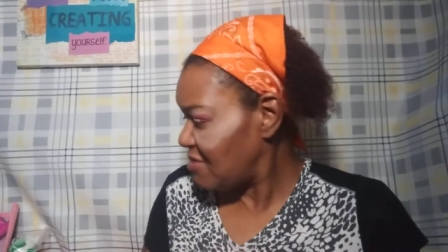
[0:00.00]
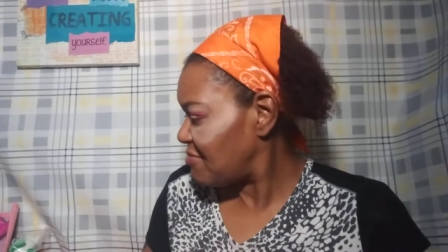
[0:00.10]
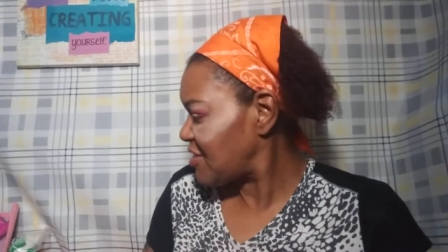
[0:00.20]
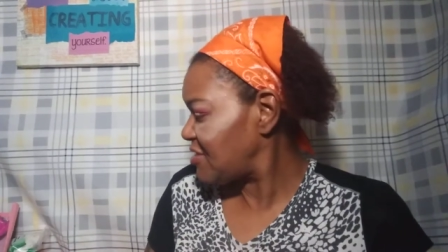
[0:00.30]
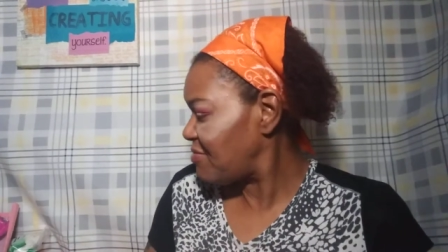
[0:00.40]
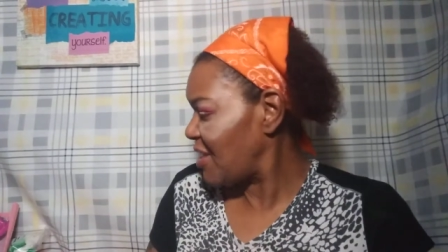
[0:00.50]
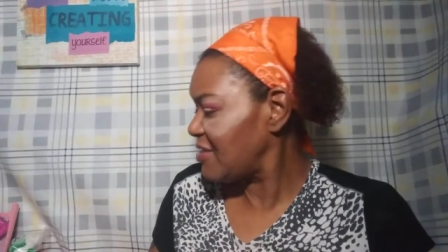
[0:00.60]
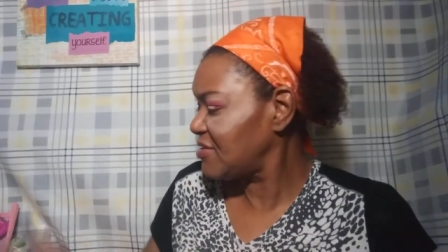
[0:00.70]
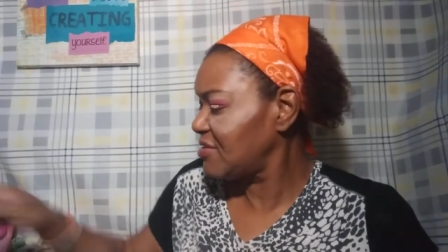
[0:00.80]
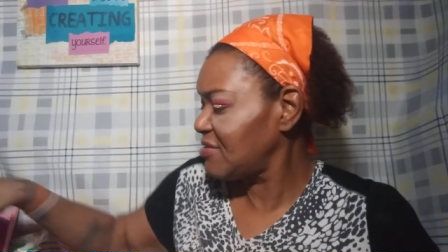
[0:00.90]
My Z
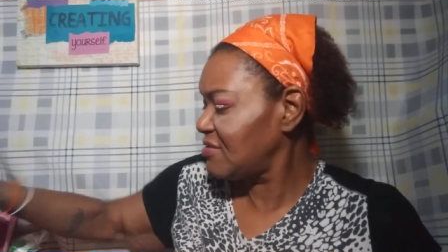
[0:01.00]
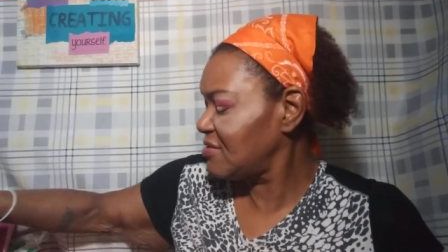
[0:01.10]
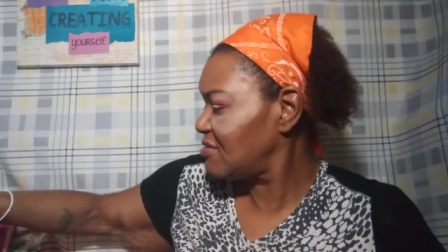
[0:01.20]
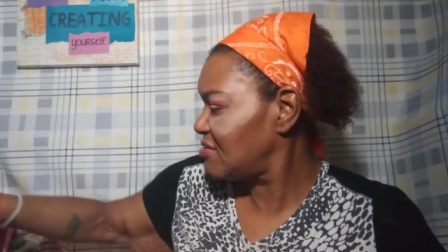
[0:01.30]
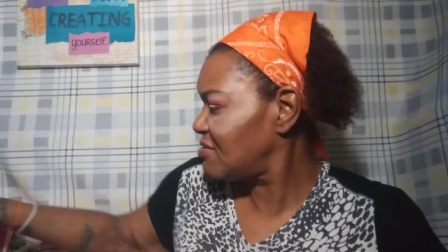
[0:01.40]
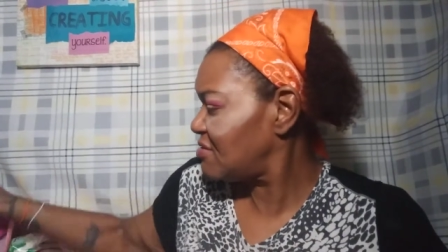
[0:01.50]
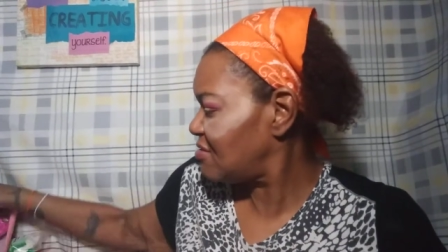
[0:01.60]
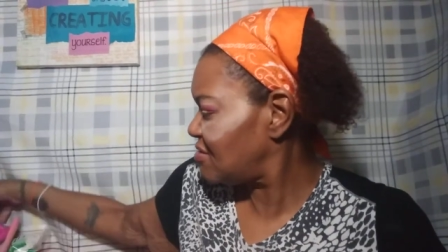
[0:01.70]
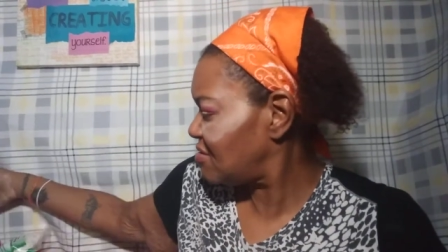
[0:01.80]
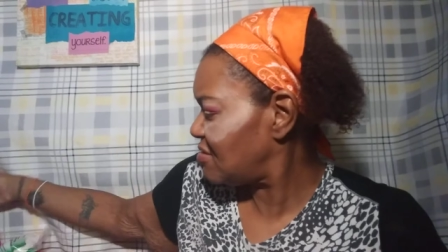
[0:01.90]
palette's
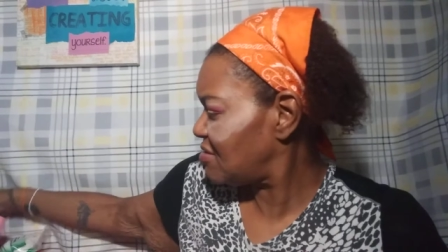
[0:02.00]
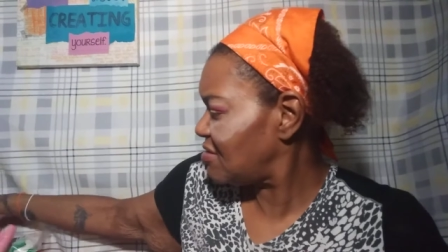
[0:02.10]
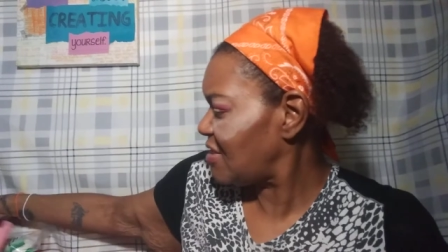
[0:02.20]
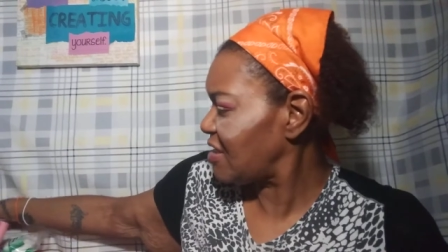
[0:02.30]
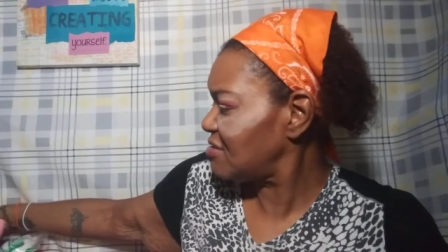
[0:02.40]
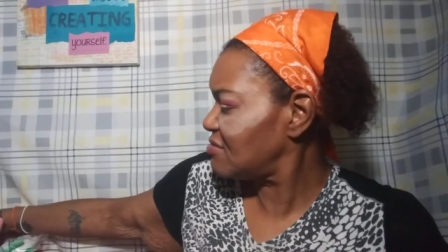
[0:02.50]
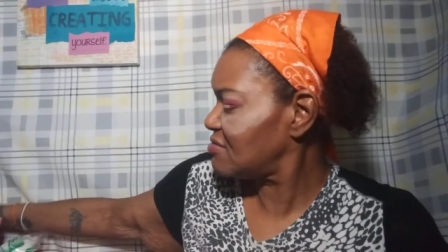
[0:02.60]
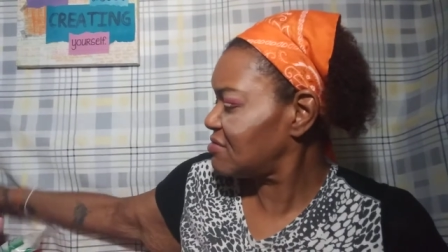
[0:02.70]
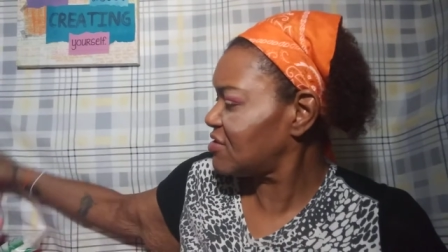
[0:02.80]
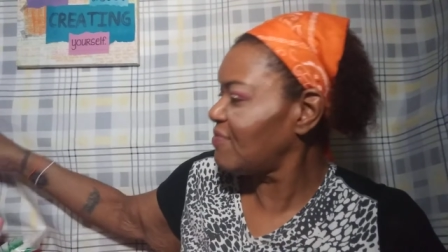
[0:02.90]
like
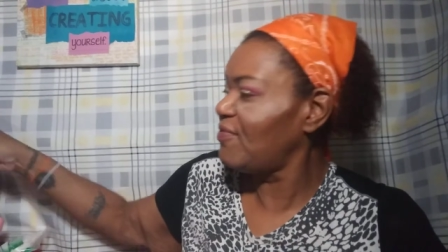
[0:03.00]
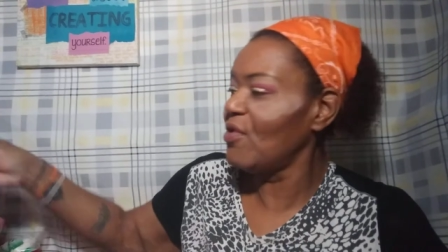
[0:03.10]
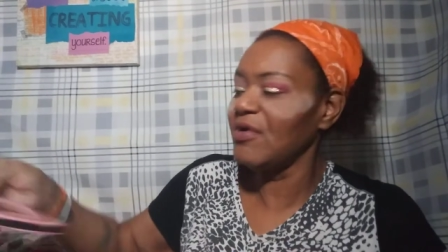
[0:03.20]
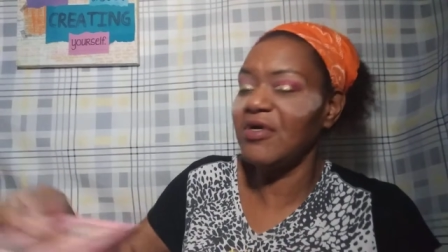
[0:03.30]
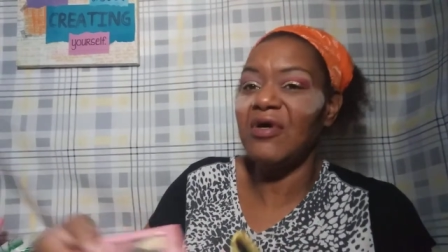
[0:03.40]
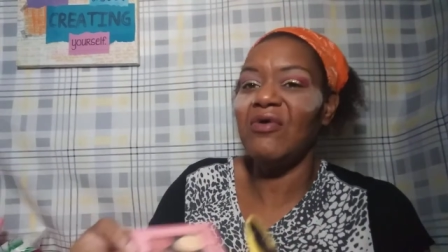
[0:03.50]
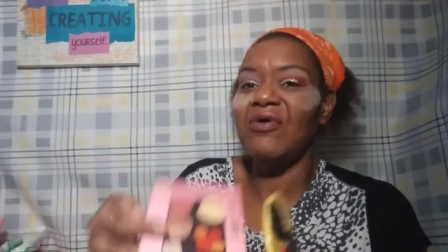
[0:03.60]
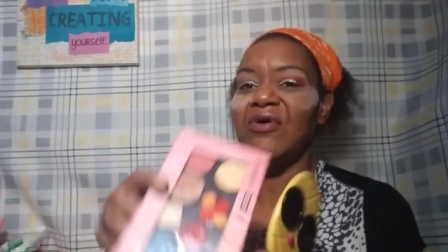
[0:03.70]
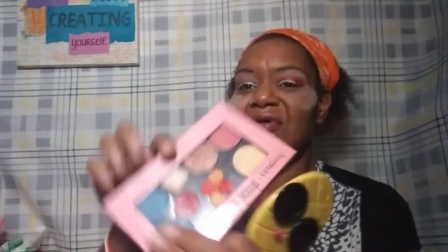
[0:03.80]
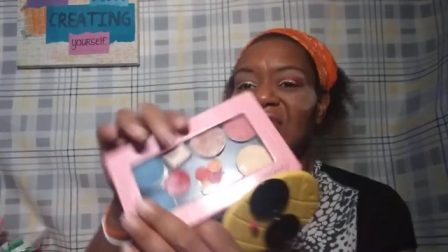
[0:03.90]
Sephora
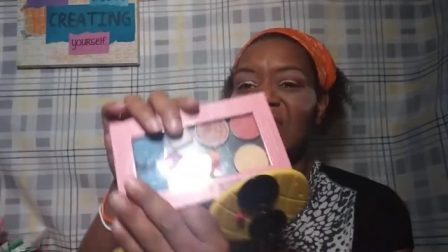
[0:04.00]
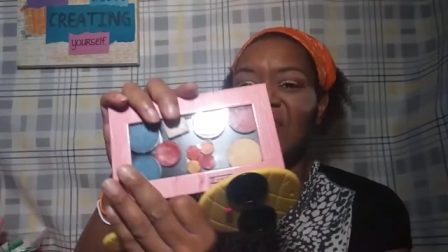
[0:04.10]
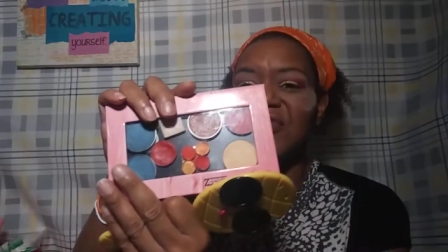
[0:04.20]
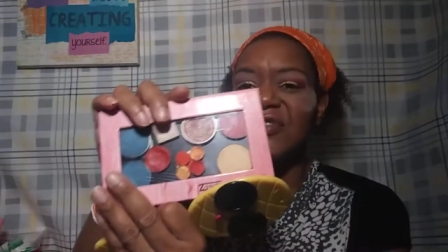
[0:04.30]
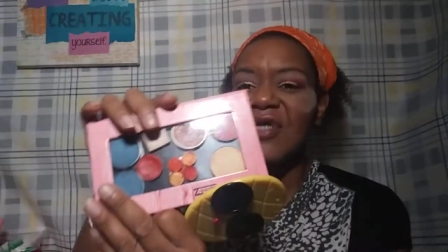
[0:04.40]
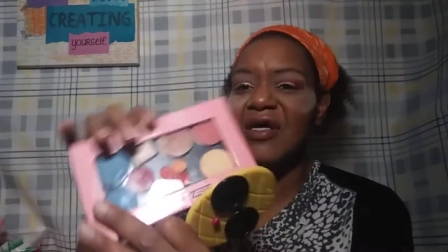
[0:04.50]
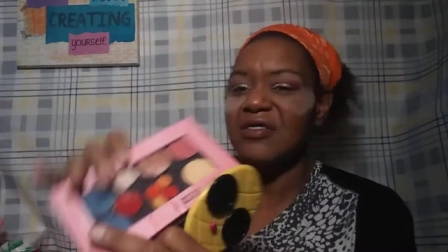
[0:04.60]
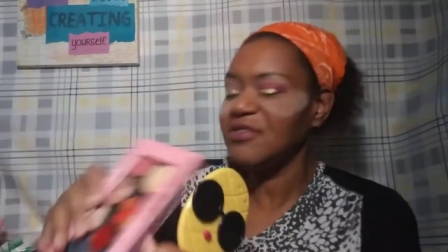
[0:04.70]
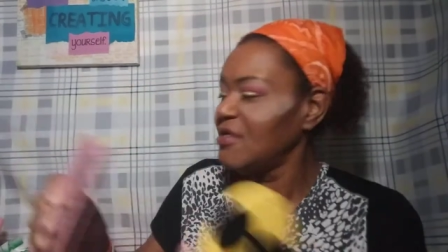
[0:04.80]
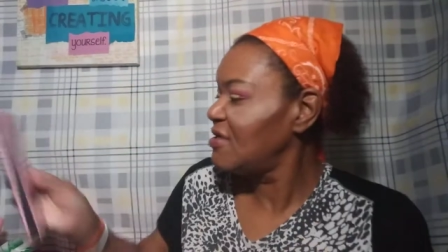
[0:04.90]
or Ulta
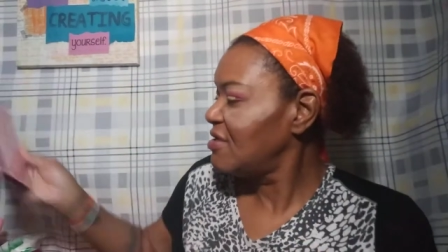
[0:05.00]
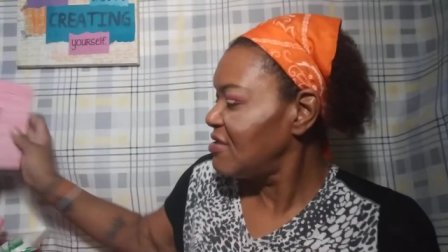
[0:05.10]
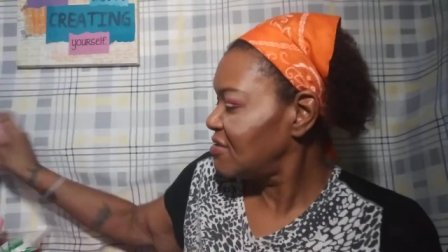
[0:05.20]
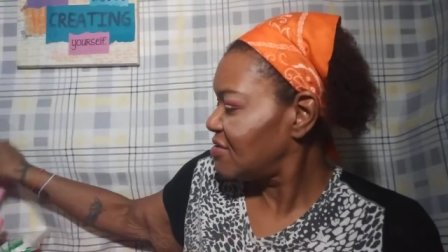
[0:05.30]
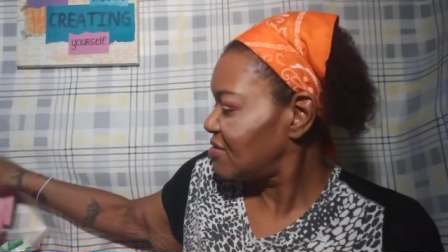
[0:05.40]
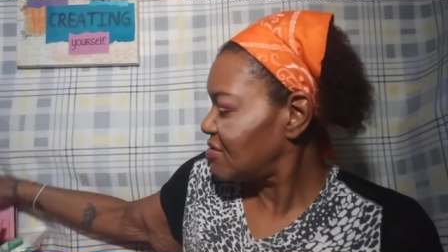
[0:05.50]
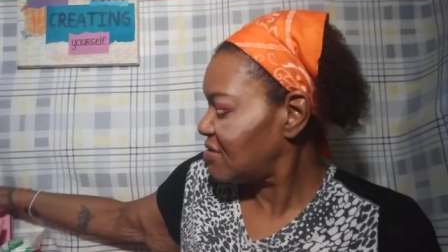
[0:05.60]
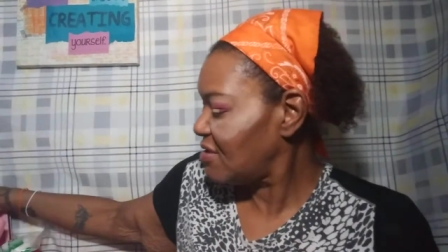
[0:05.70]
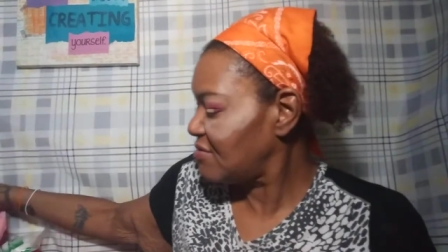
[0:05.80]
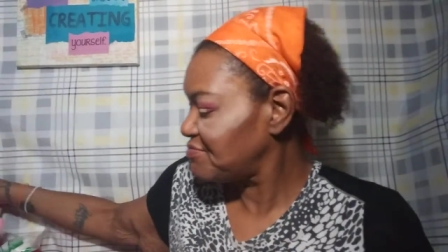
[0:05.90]
size.
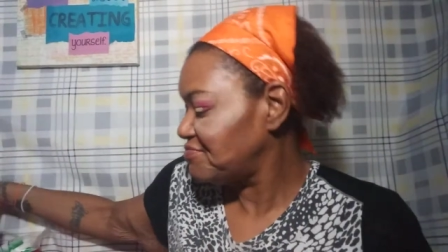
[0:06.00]
So,